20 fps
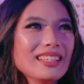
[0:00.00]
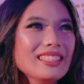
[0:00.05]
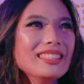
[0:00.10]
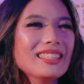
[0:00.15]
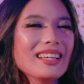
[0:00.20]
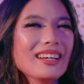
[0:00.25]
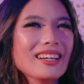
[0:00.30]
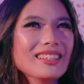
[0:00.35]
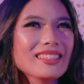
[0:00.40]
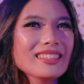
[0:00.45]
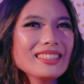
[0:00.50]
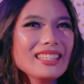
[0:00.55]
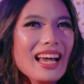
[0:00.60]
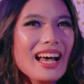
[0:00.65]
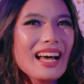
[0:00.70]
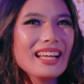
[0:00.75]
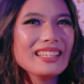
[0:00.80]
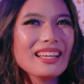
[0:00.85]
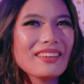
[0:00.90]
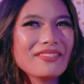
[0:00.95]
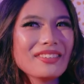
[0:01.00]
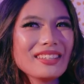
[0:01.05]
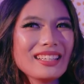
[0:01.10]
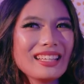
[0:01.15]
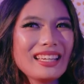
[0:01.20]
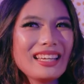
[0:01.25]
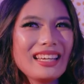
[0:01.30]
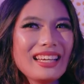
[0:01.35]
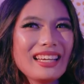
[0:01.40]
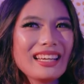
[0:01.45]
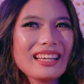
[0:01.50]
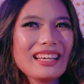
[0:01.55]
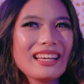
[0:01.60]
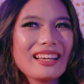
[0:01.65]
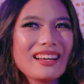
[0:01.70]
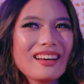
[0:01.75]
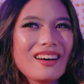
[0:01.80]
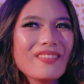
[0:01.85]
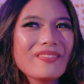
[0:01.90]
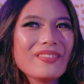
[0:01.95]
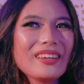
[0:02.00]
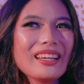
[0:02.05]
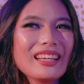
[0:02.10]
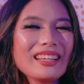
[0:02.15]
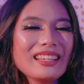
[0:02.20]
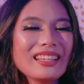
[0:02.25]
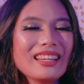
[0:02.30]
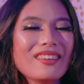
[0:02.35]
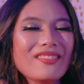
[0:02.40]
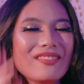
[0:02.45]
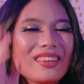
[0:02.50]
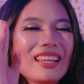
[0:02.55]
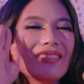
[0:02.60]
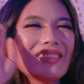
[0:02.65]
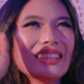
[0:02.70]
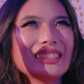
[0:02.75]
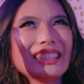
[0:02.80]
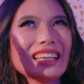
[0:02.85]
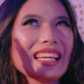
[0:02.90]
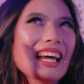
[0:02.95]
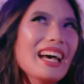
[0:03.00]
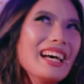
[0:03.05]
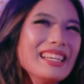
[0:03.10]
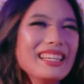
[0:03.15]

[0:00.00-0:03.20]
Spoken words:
So, yeah, definitely hoping, manifesting that.